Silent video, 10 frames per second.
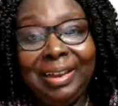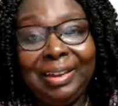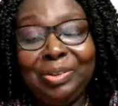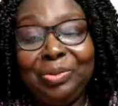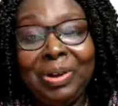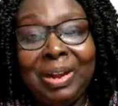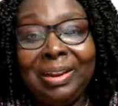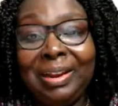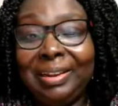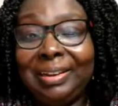and you are
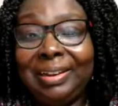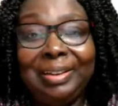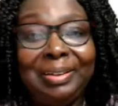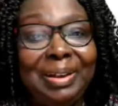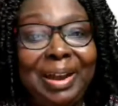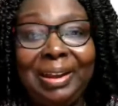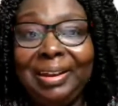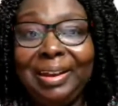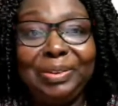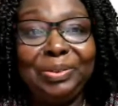like, I
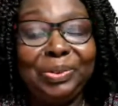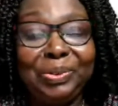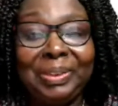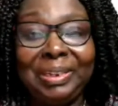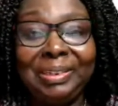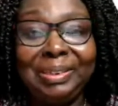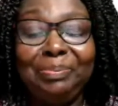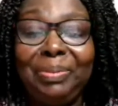can't do this?